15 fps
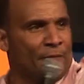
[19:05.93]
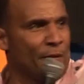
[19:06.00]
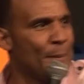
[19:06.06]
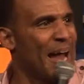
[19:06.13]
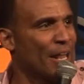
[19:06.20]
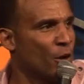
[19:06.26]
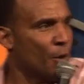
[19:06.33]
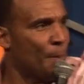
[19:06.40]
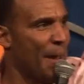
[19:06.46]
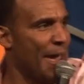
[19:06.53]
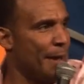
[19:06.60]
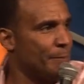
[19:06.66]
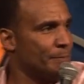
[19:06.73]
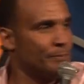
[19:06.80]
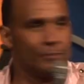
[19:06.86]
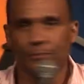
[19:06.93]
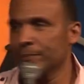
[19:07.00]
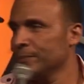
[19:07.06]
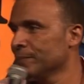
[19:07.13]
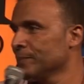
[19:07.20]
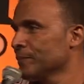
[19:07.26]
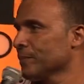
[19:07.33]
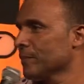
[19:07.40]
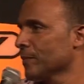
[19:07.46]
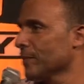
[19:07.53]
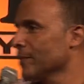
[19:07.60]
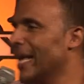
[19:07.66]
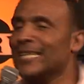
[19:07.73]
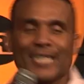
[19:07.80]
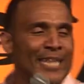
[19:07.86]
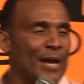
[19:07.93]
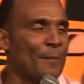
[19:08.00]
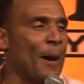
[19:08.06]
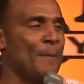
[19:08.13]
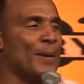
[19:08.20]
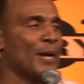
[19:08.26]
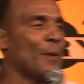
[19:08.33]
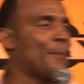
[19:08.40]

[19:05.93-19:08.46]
Everybody go to bed. That's the thing about